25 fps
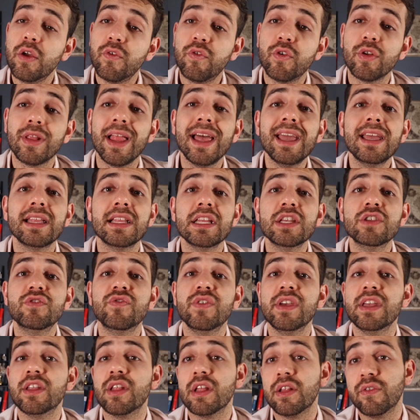If you like this
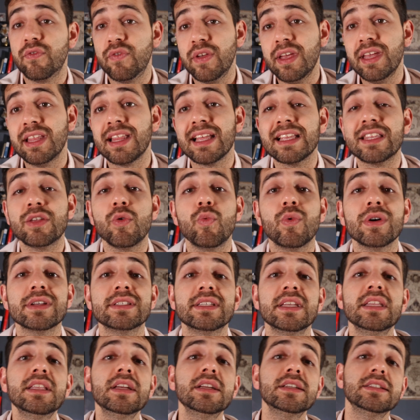video and think that it
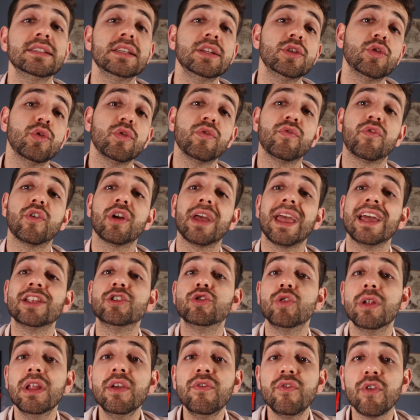was interesting, don't
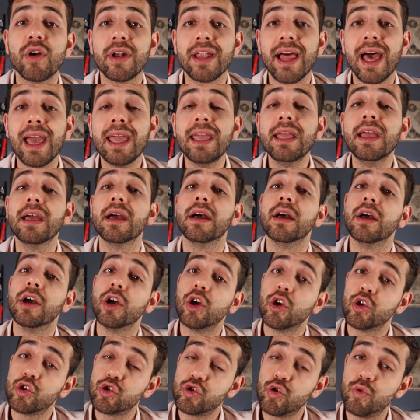forget to leave your like,
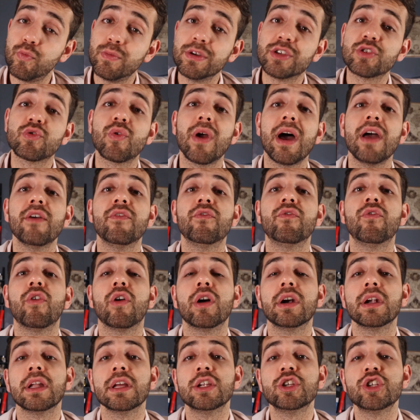subscribe
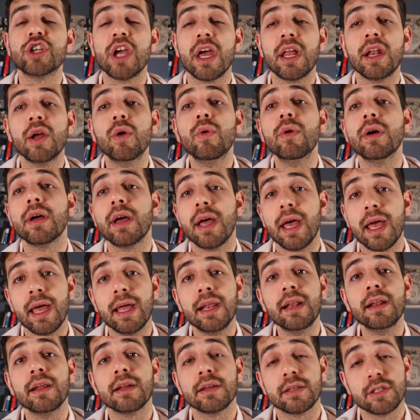for the channel,
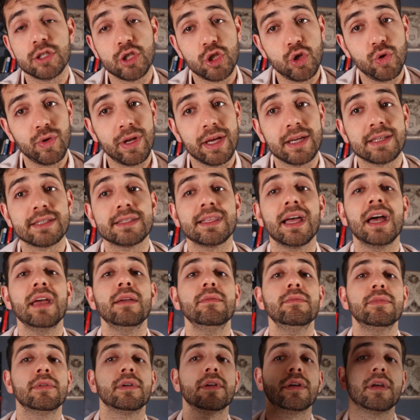and see you next
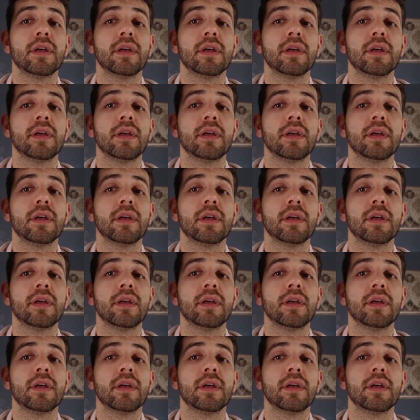time.